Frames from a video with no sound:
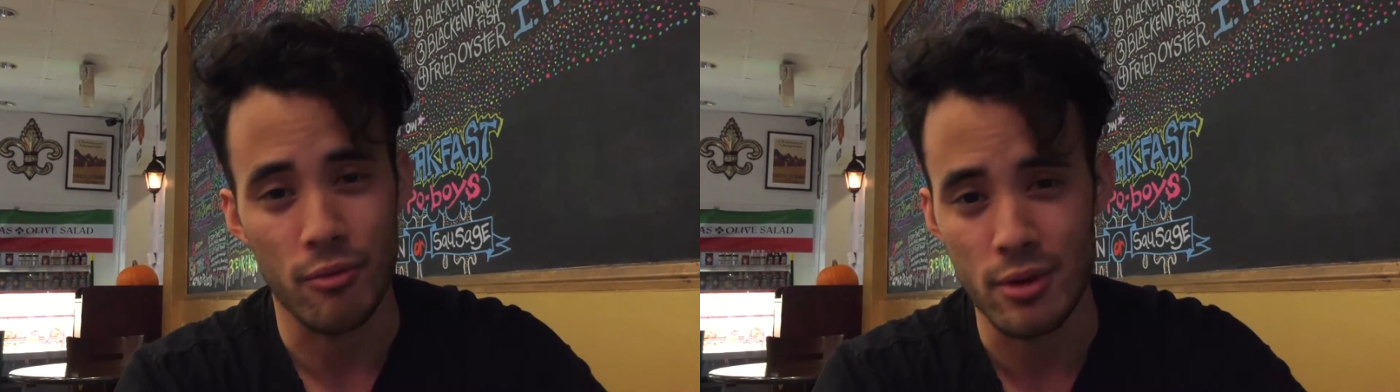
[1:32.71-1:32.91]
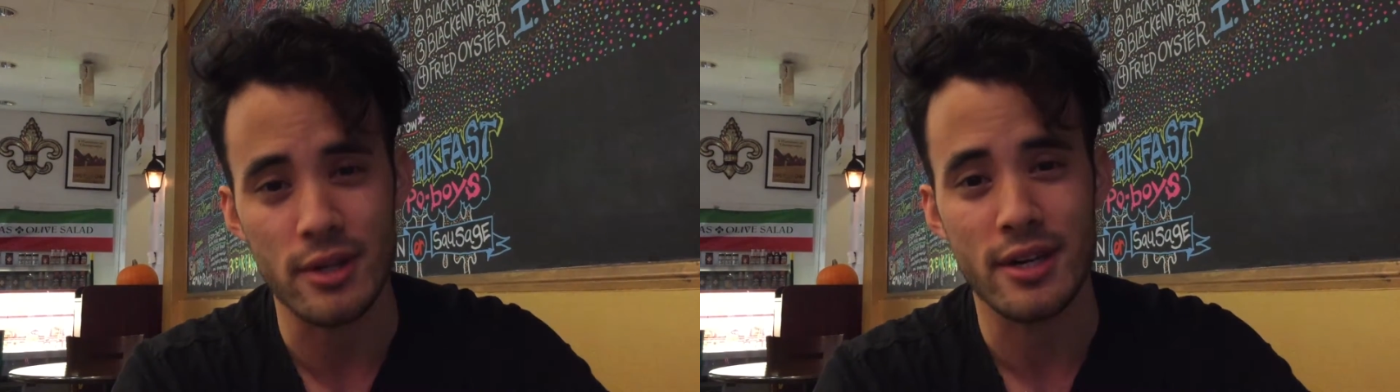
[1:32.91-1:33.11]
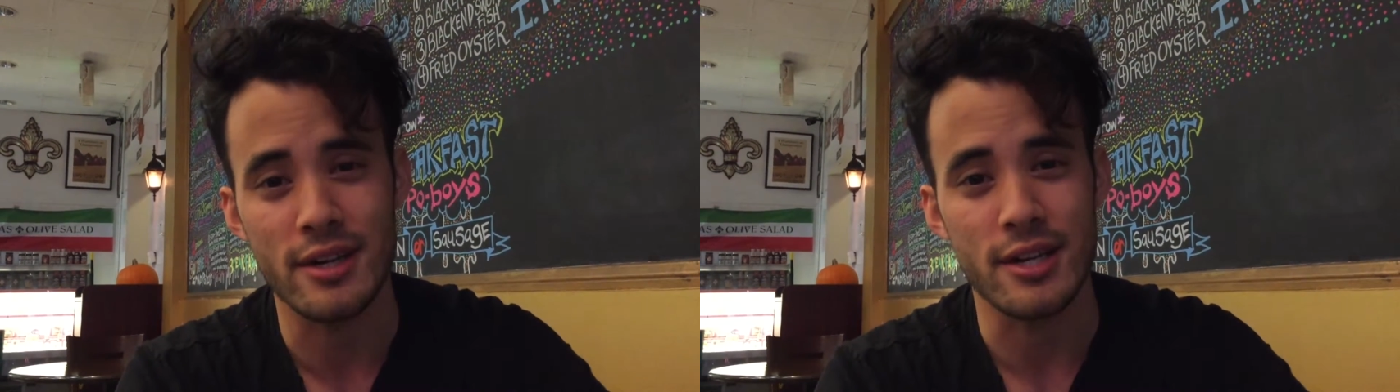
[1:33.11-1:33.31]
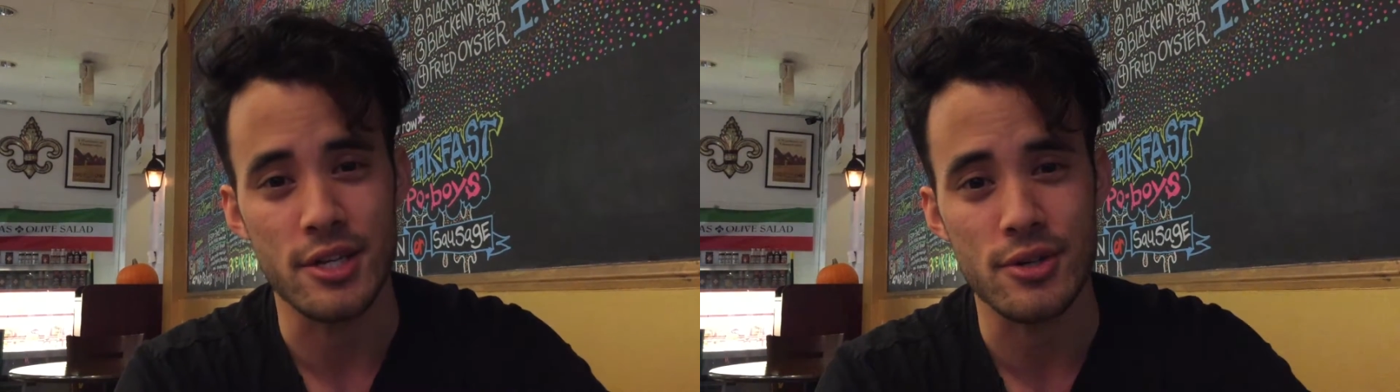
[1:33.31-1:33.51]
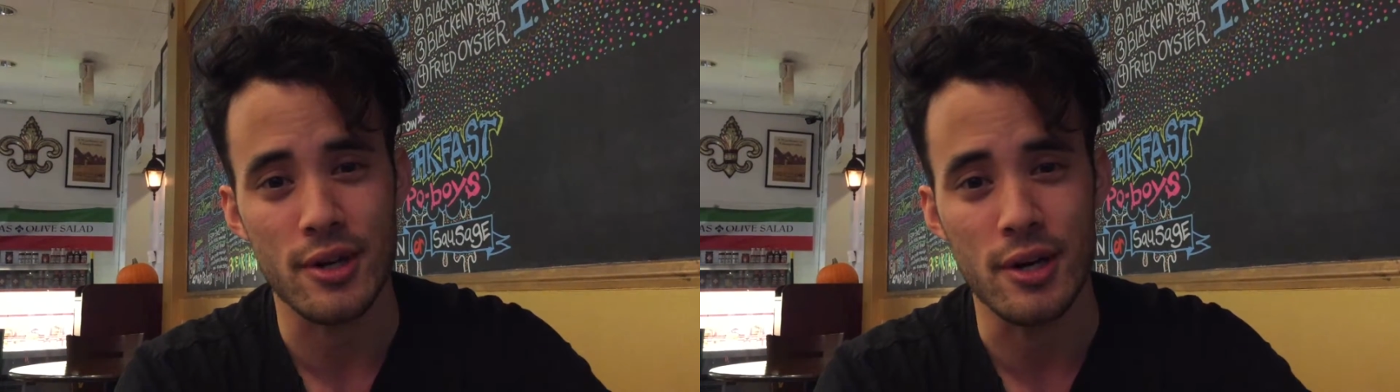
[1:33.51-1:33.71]
really going to
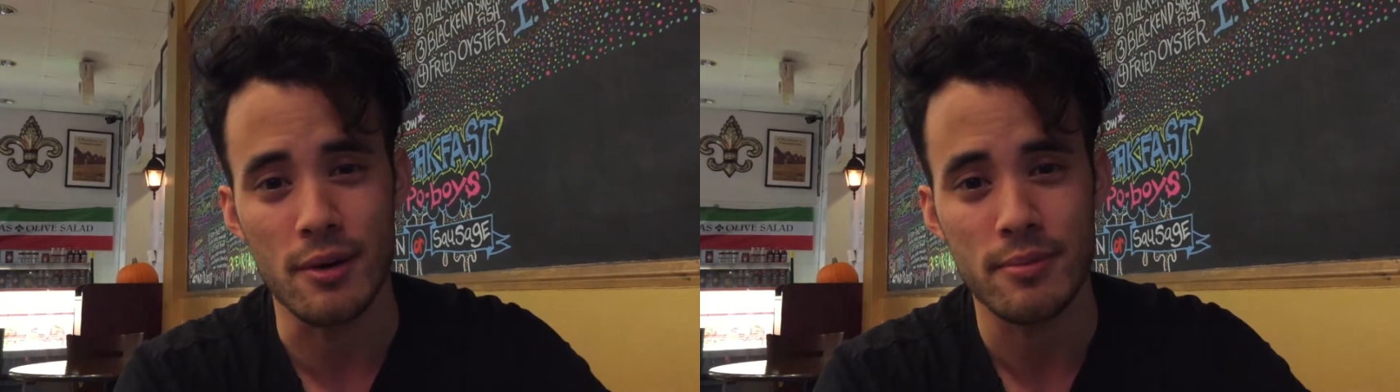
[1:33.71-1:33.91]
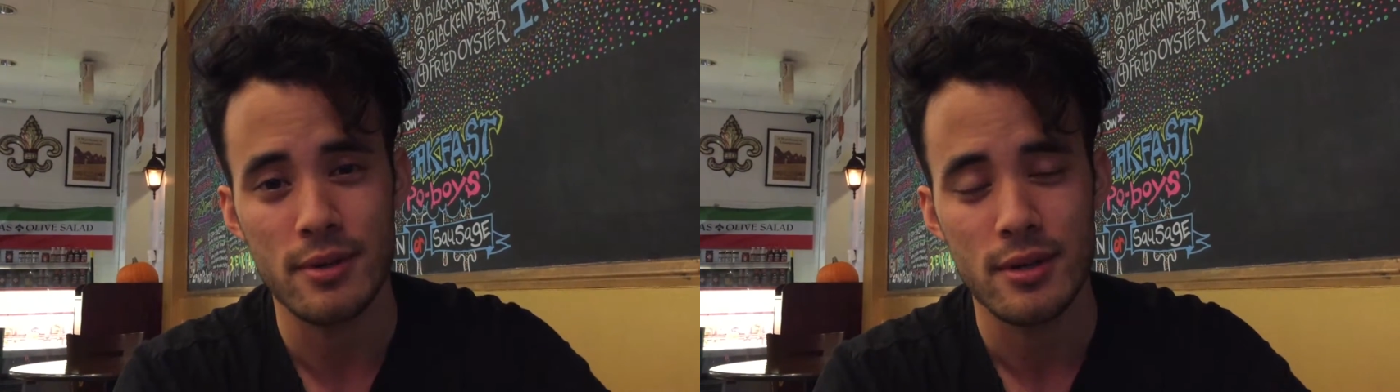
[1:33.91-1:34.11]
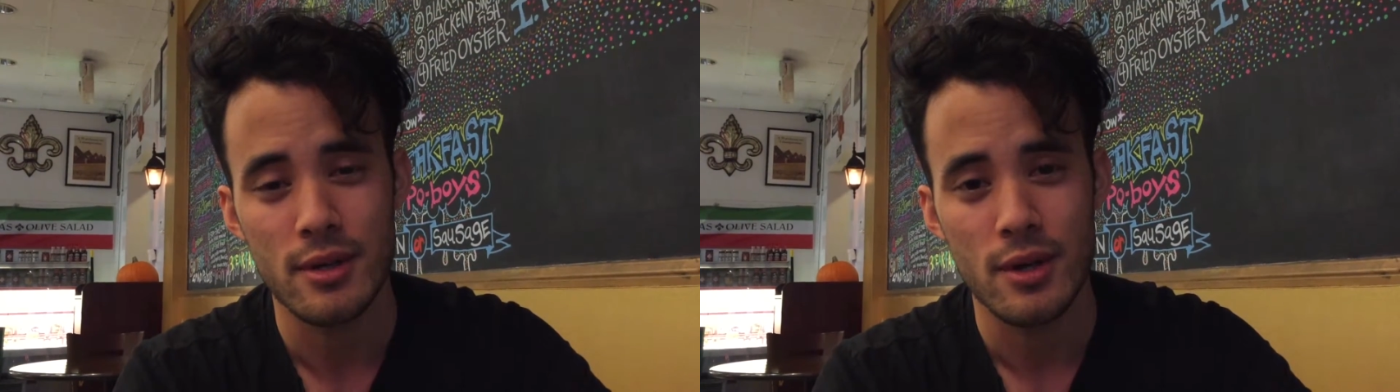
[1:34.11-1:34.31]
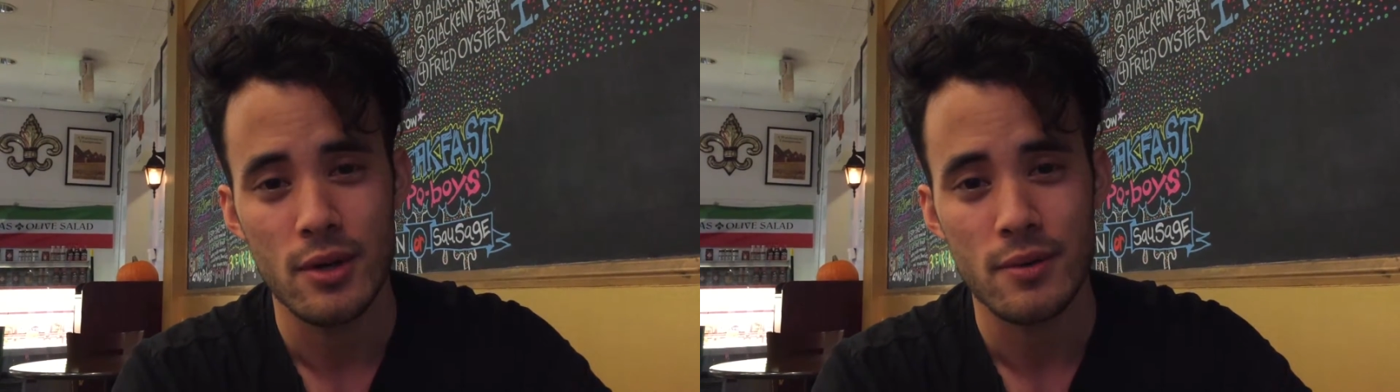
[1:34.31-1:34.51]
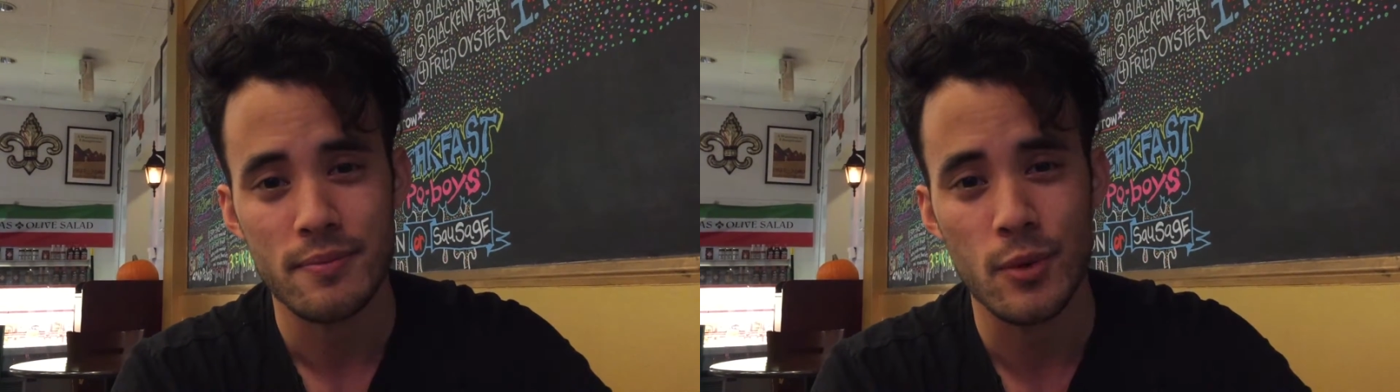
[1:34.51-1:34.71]
need your help.
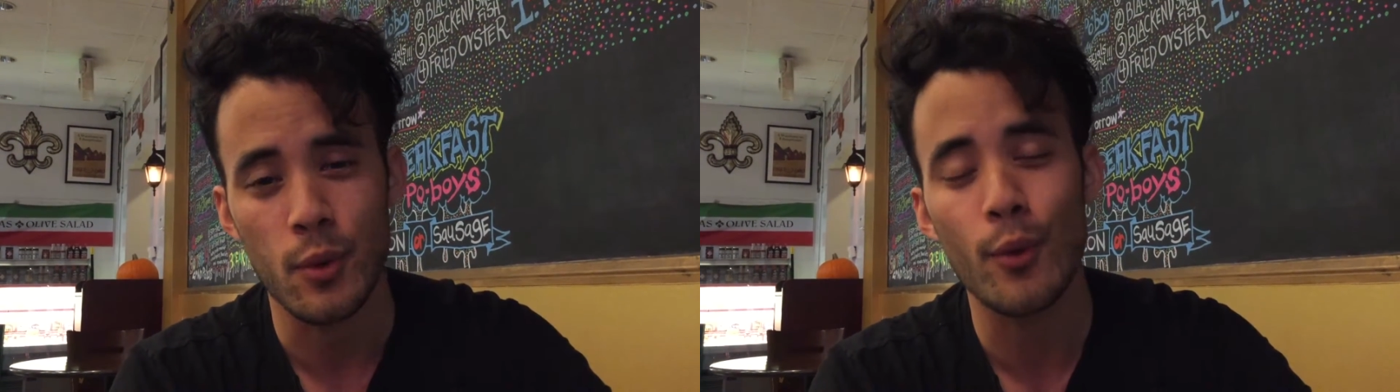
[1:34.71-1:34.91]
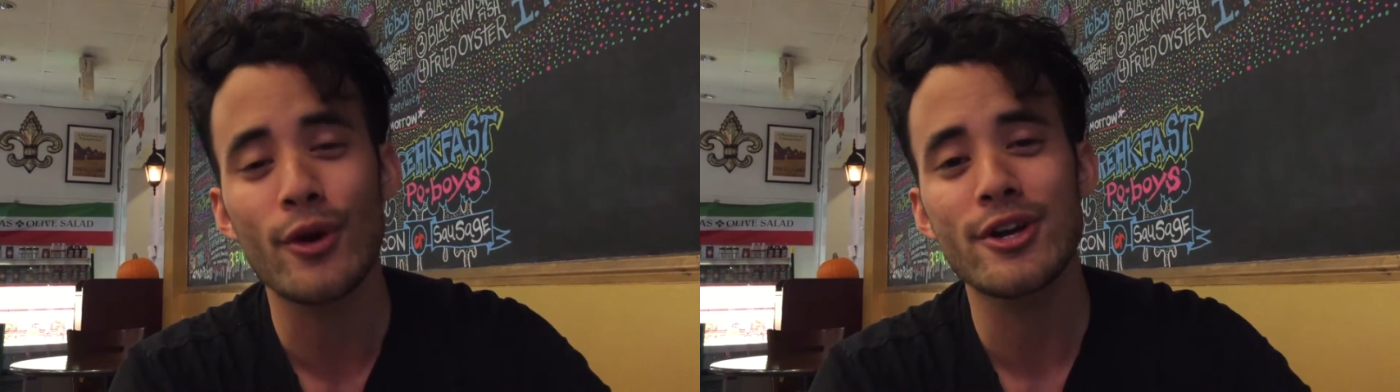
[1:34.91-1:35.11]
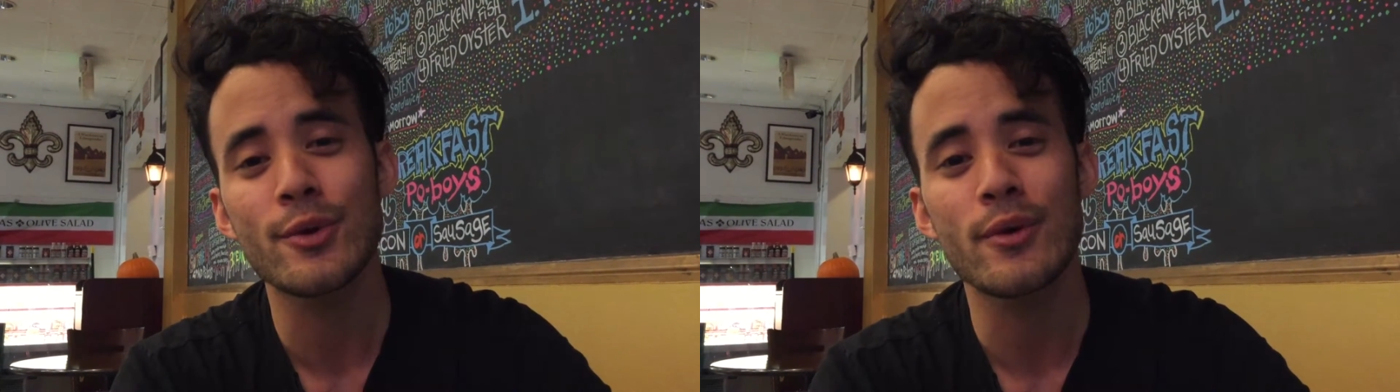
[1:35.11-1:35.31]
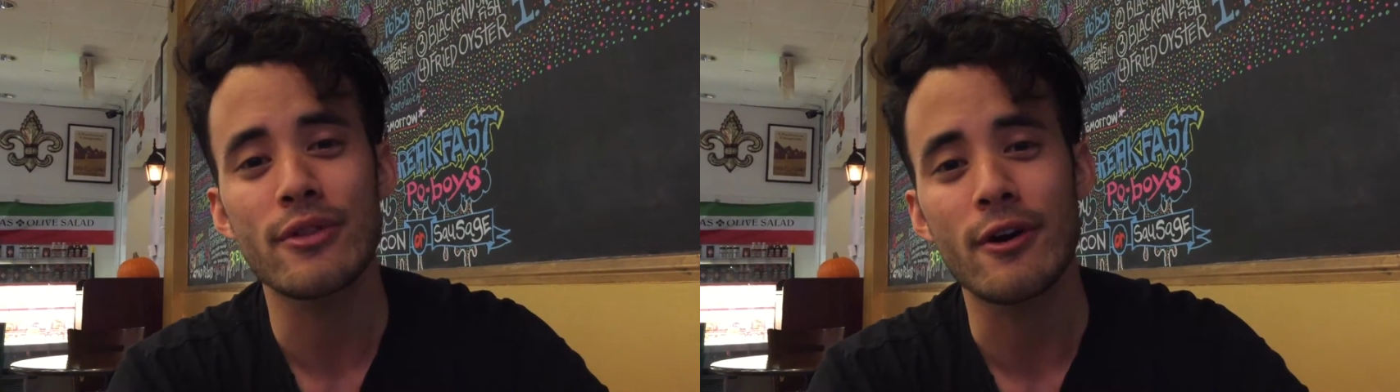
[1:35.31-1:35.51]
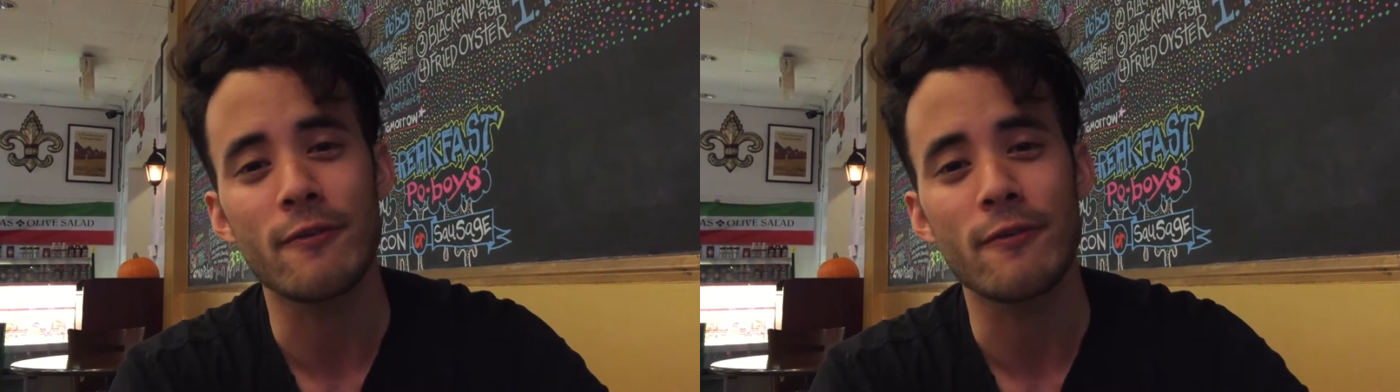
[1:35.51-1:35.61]
We're working with our